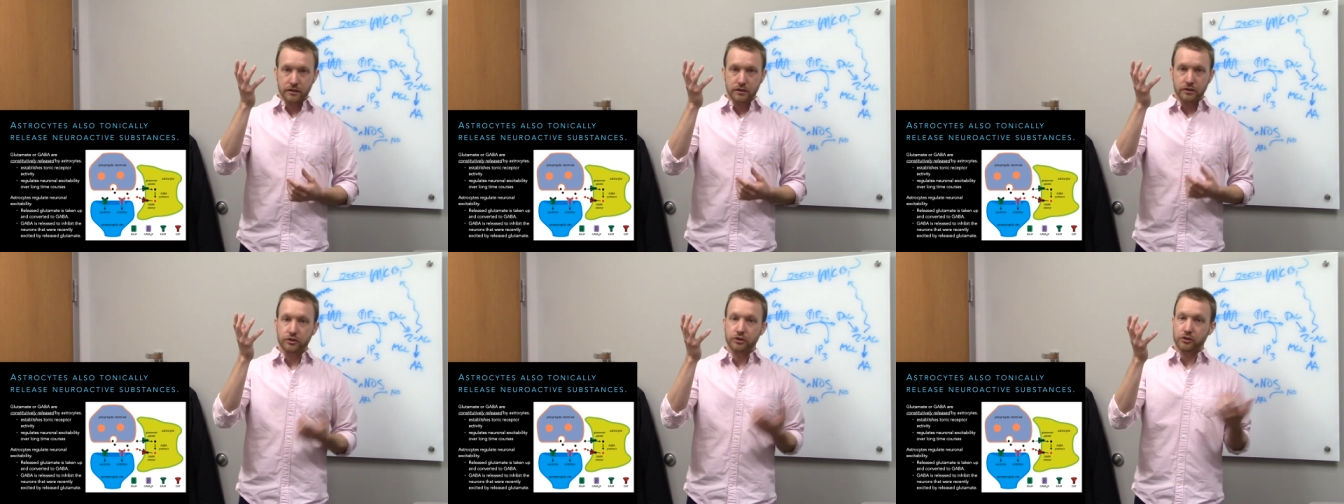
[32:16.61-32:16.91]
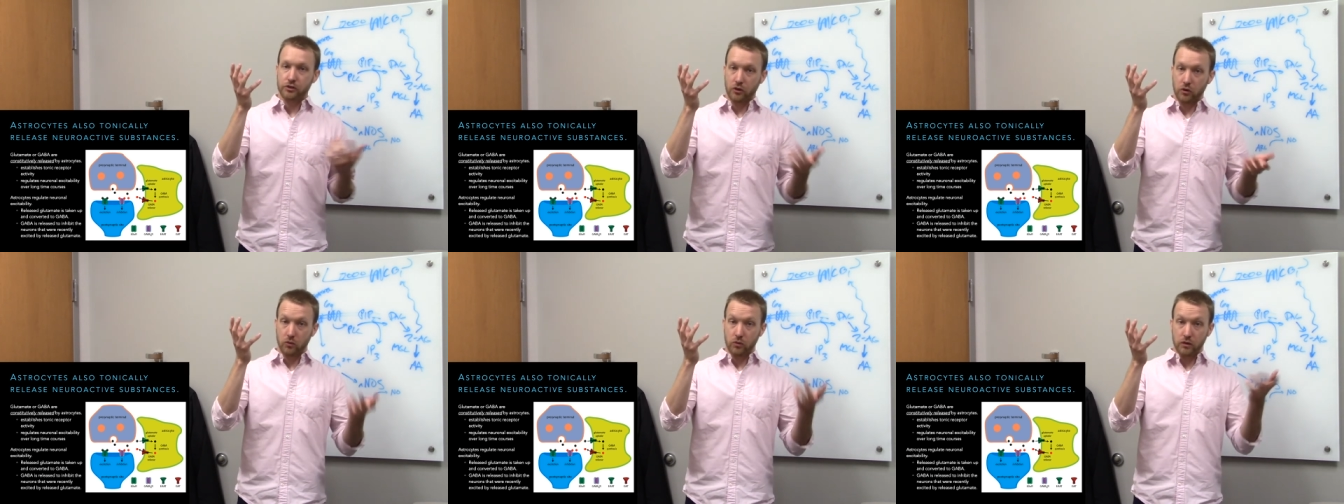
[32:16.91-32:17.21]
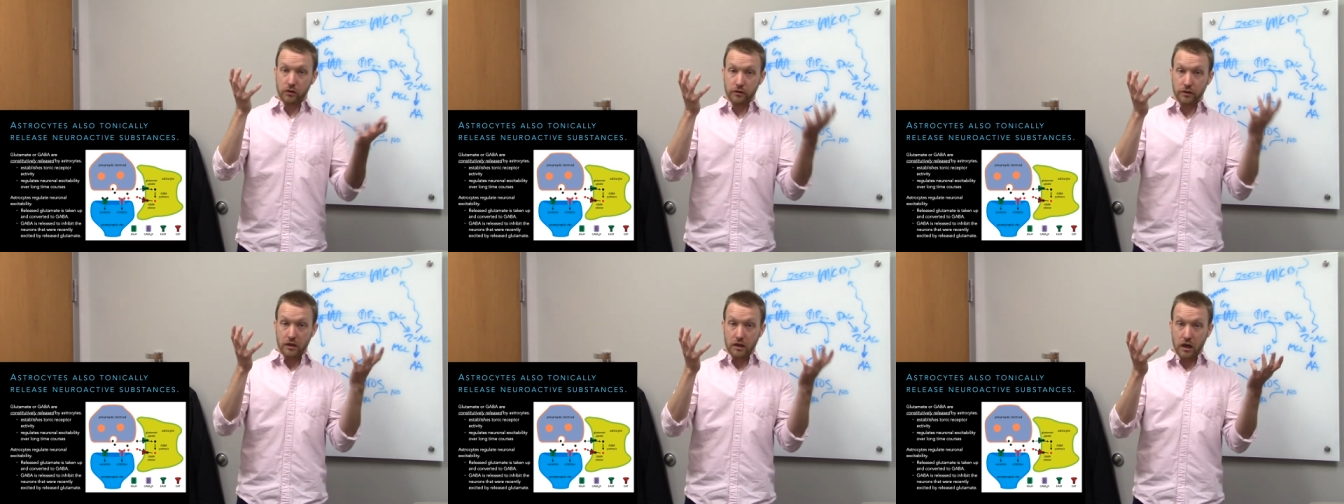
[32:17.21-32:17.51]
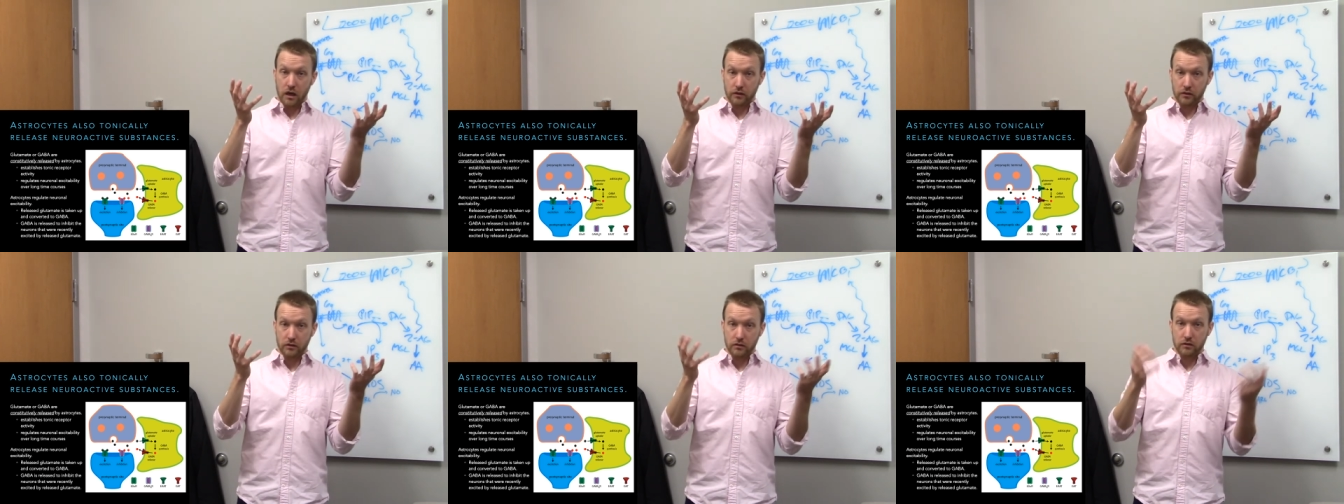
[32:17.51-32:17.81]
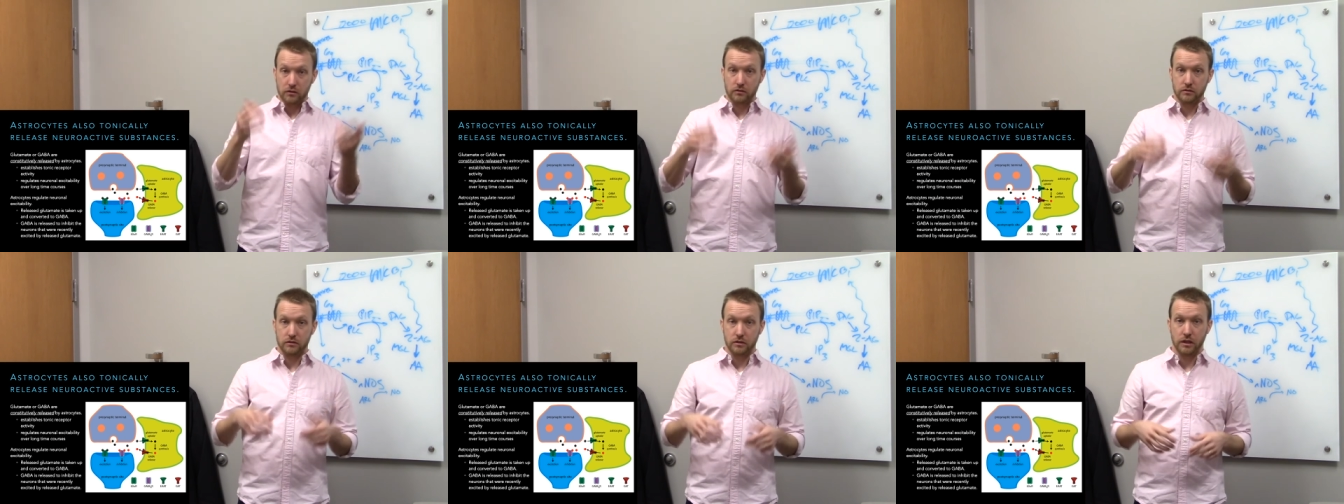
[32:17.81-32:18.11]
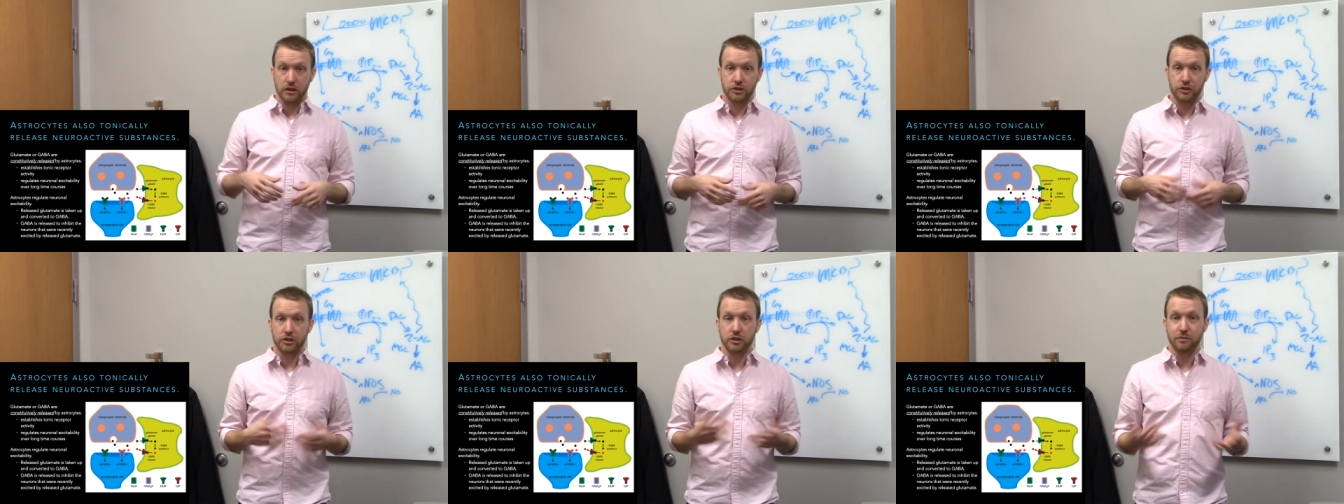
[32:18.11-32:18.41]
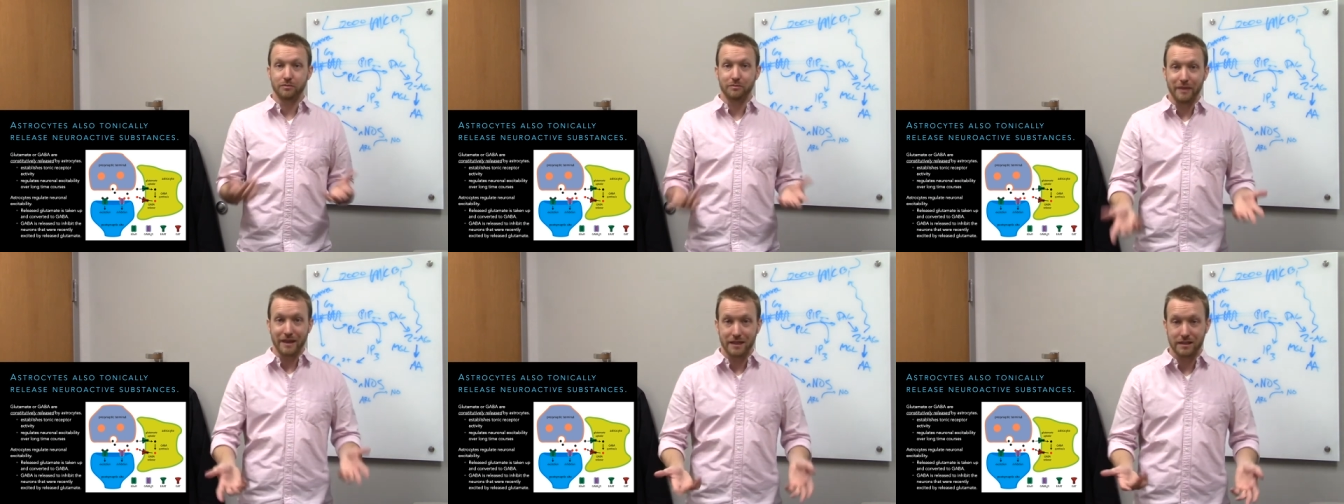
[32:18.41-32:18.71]
so will the other. It's
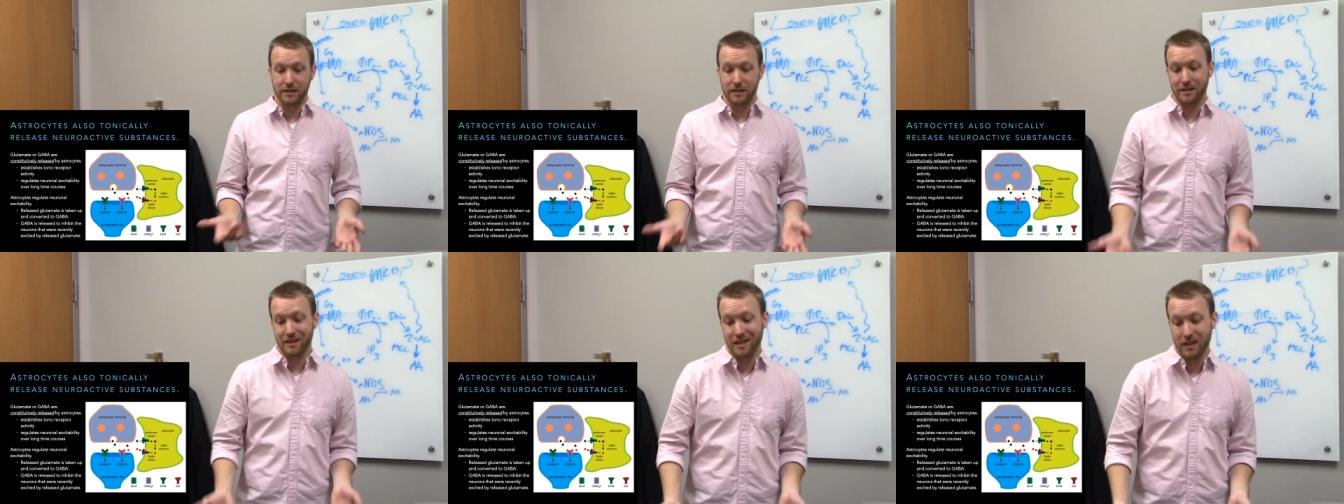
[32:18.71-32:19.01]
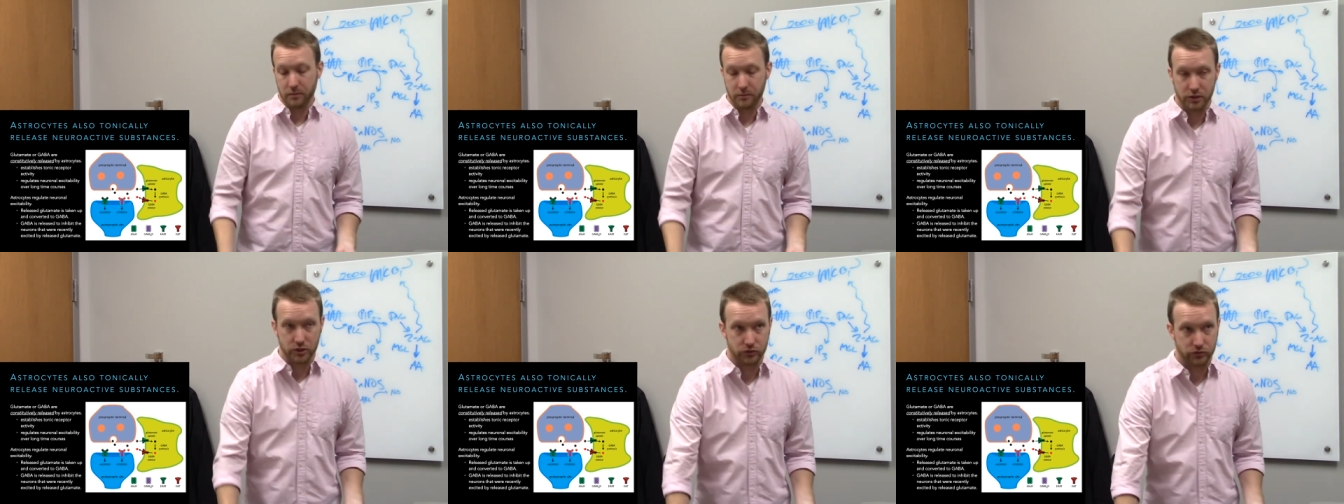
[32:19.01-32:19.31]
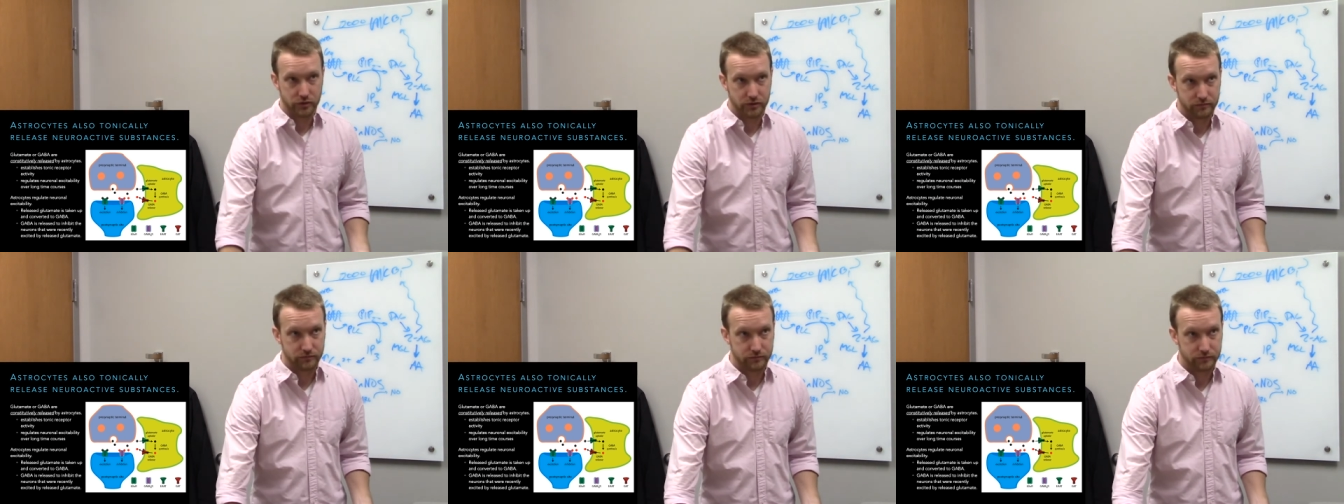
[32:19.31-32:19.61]
just basic chemistry.